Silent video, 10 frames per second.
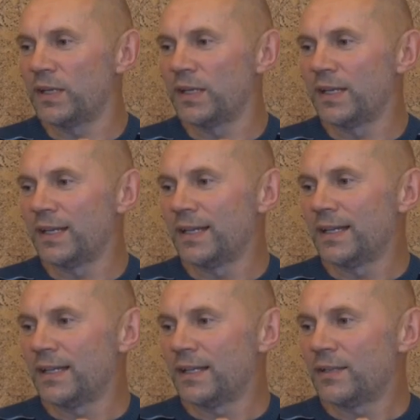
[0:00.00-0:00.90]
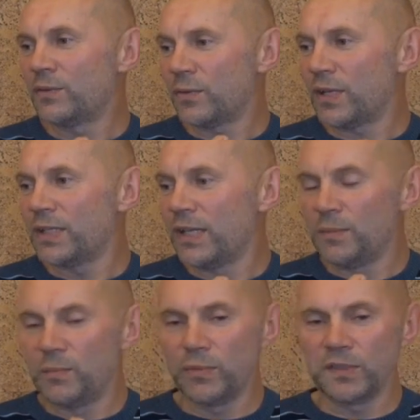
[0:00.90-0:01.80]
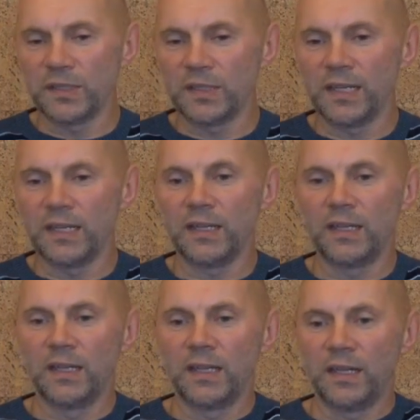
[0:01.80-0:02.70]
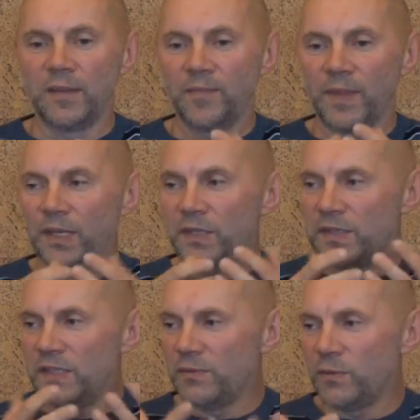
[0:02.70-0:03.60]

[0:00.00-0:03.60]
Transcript: And sooner or later, this place lets you observe any kind of